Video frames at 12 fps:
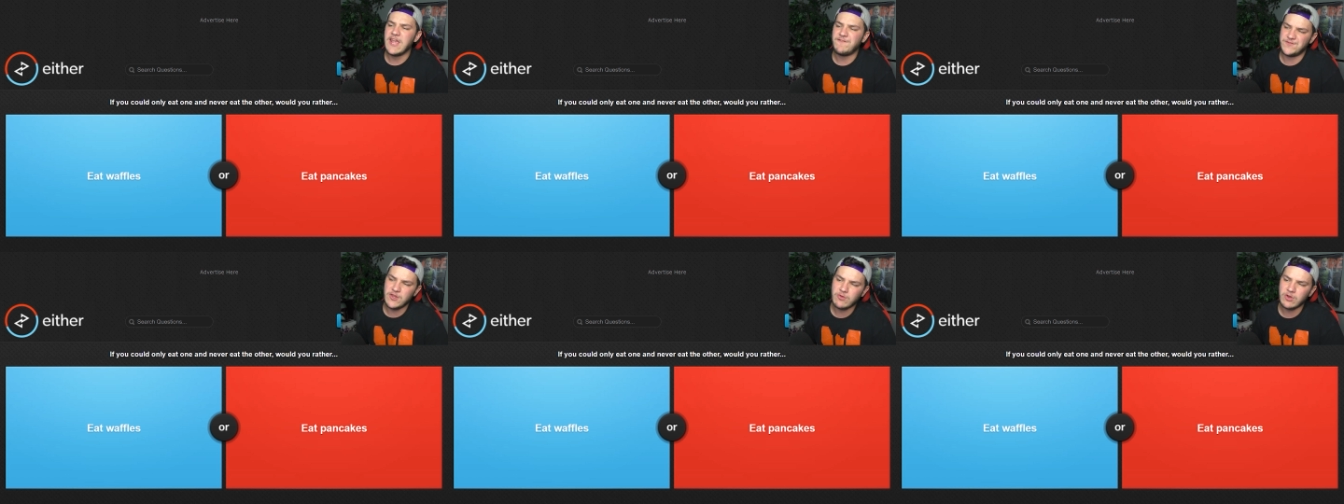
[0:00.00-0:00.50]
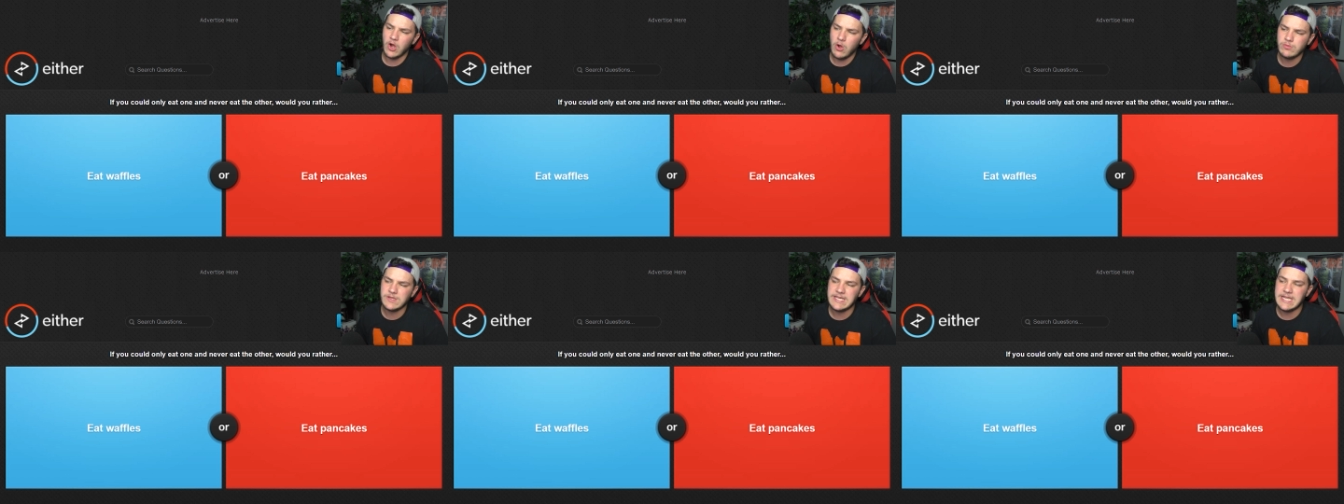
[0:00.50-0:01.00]
if you could
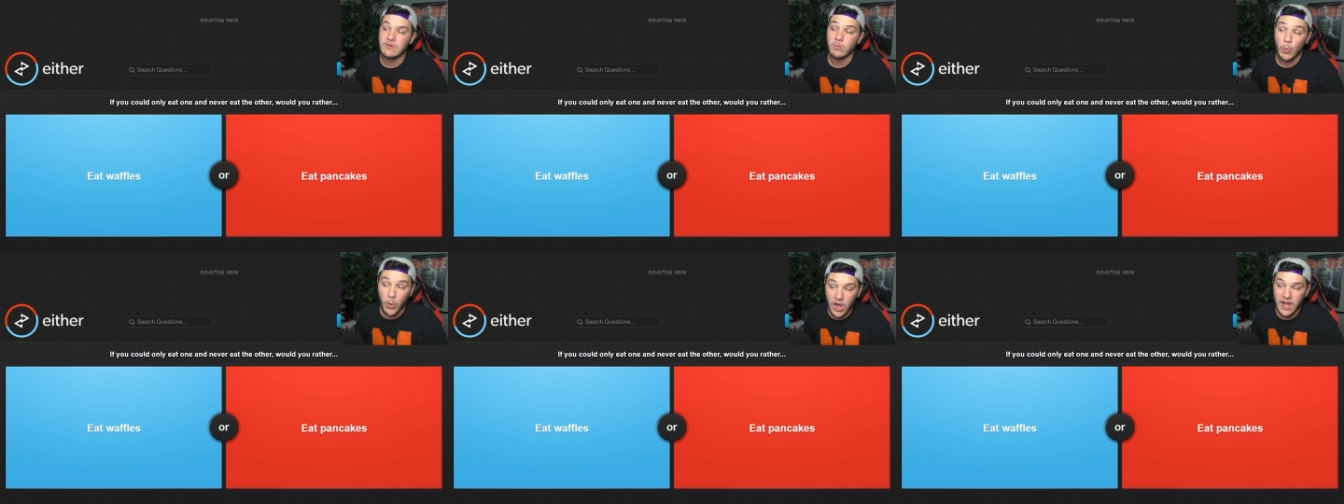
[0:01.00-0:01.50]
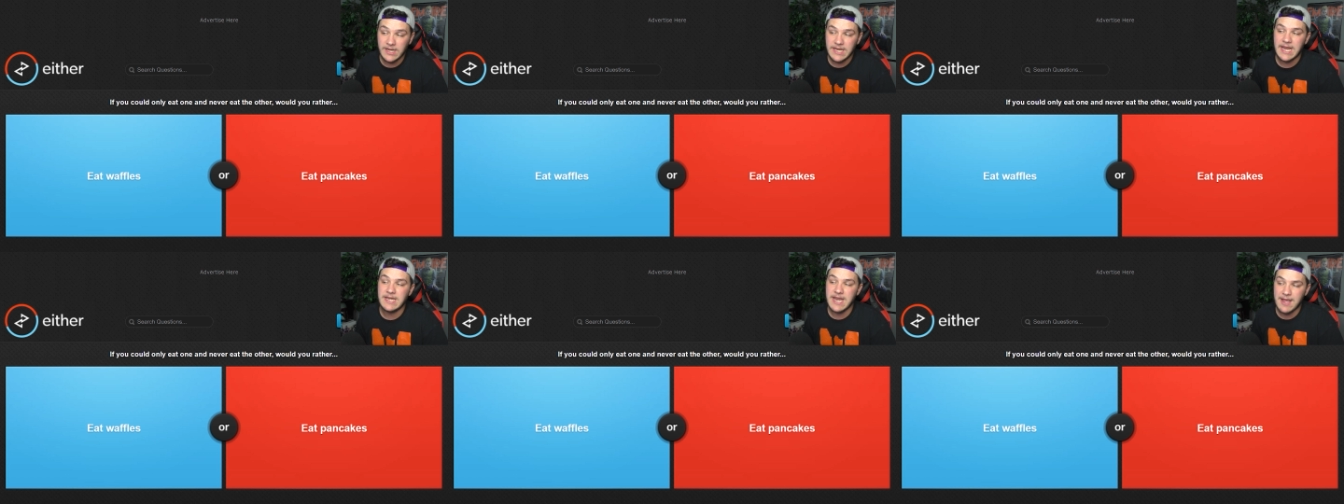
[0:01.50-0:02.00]
only eat one
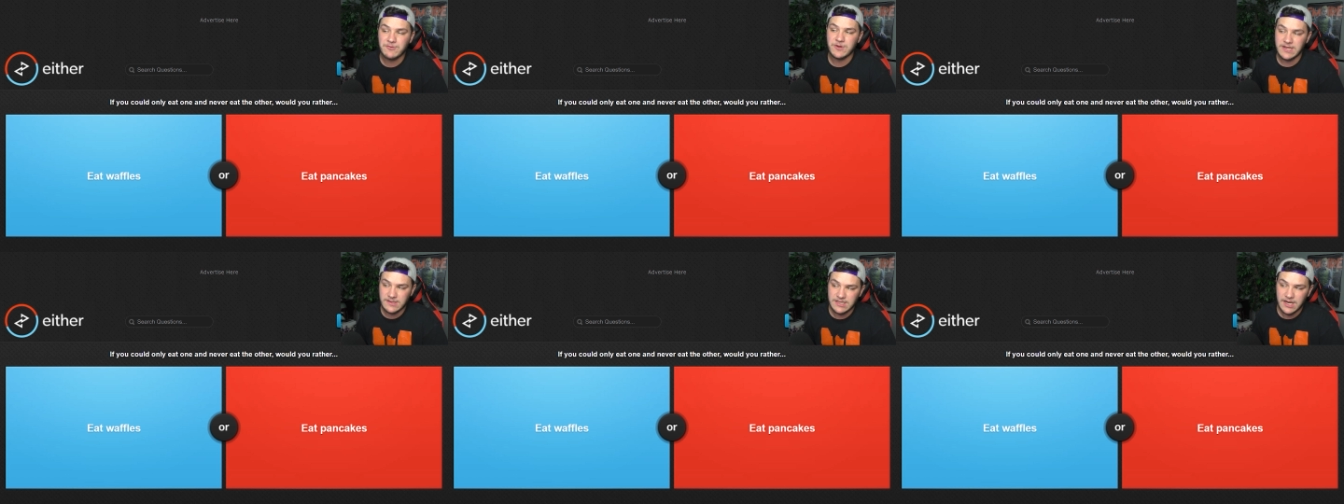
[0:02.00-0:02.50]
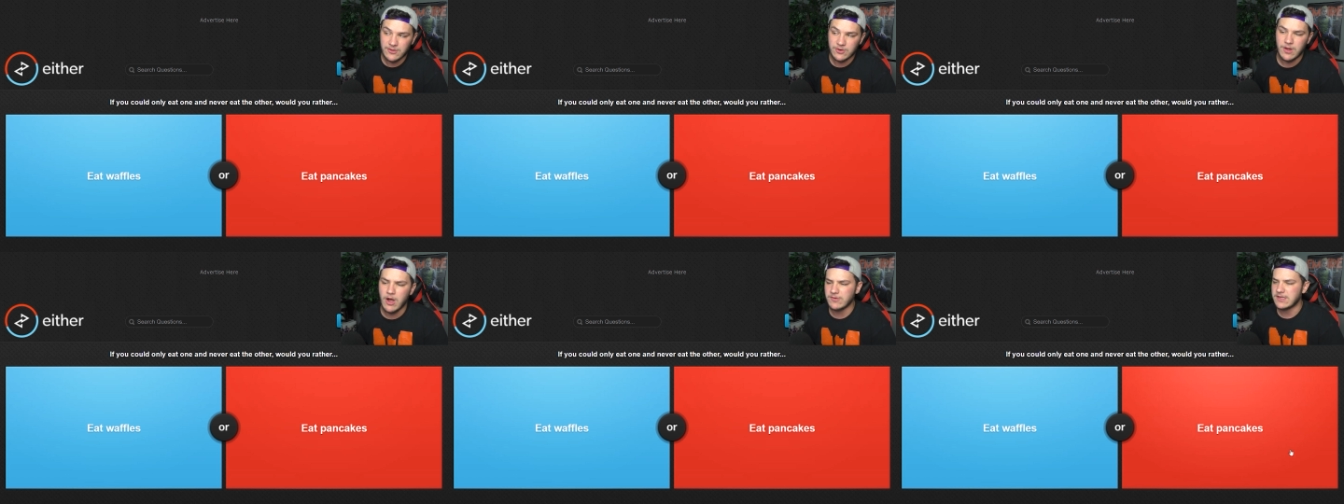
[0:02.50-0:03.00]
and never eat the
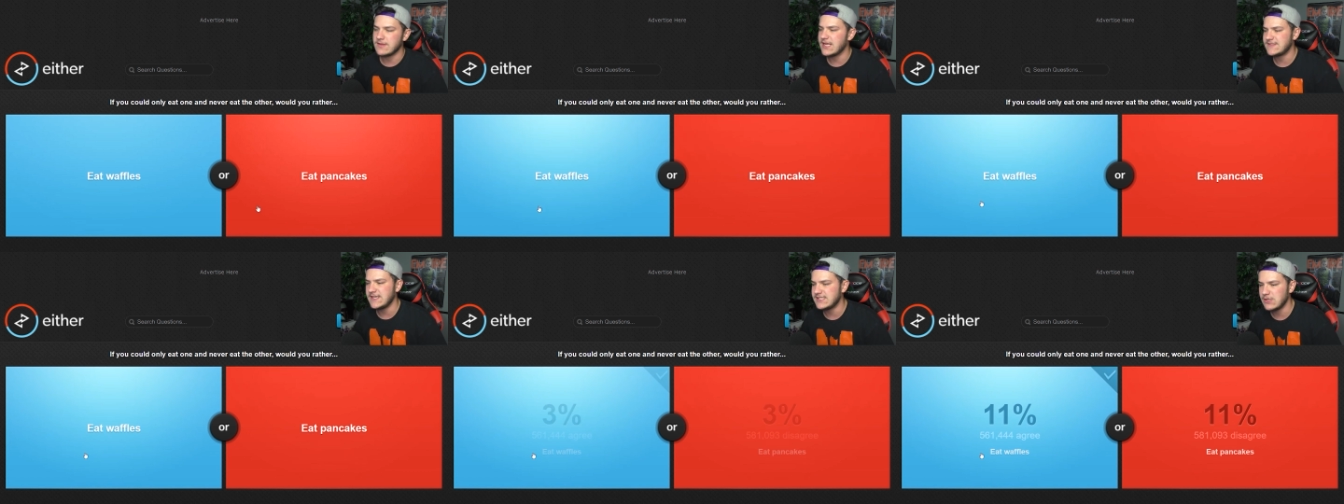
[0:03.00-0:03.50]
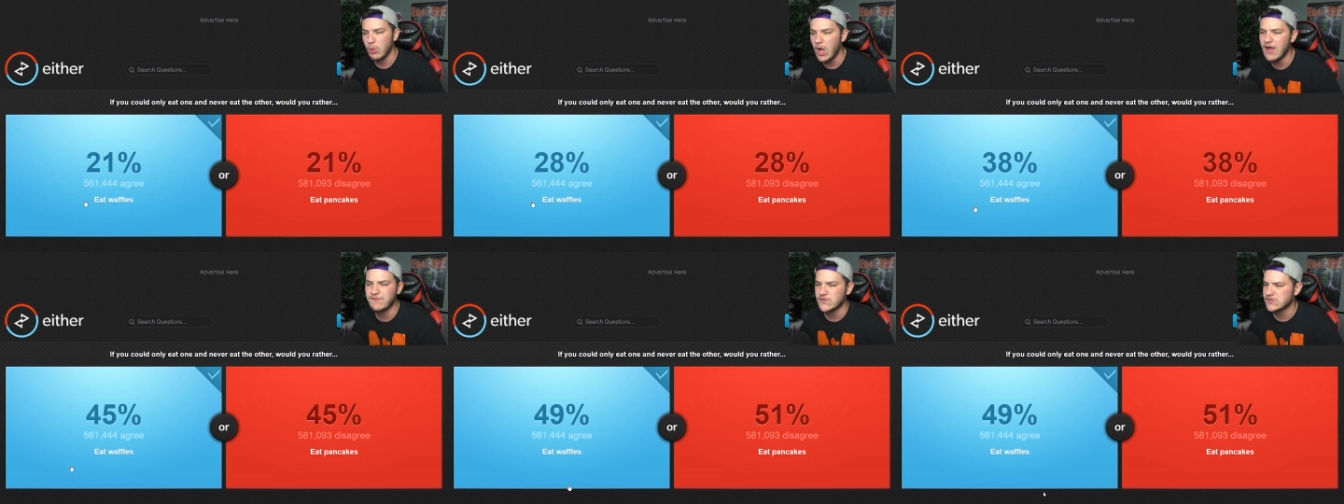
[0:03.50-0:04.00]
other, oh, that's easy.
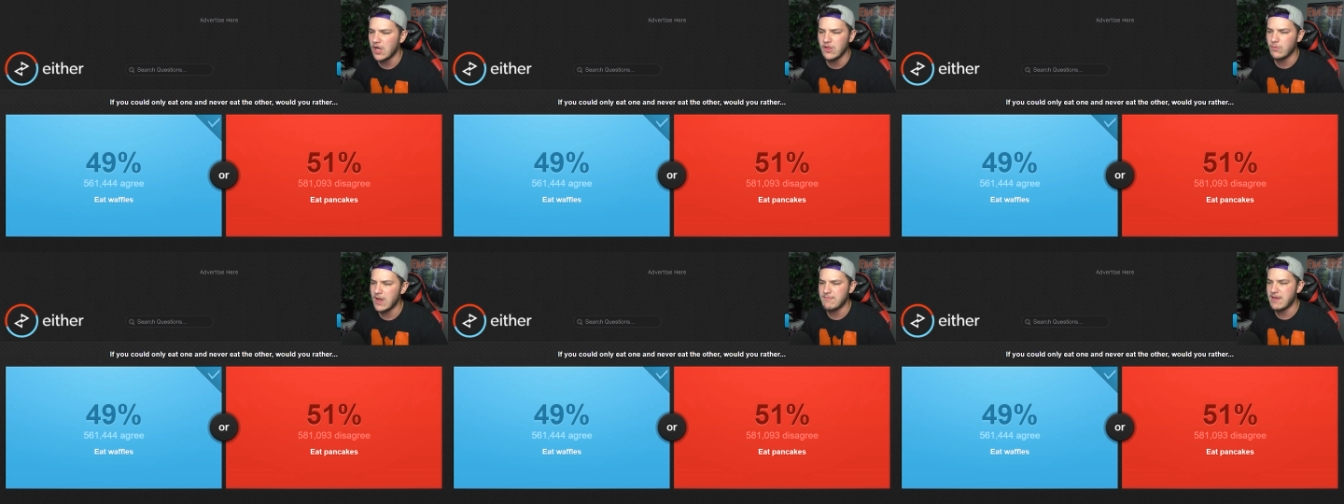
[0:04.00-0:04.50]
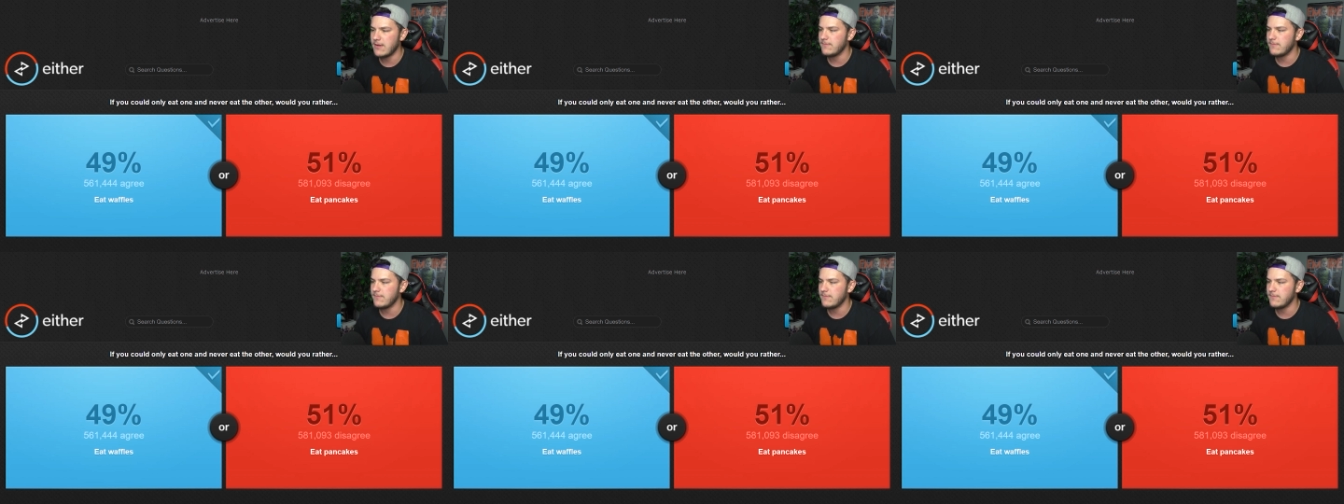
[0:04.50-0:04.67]
Waffles all the way, man.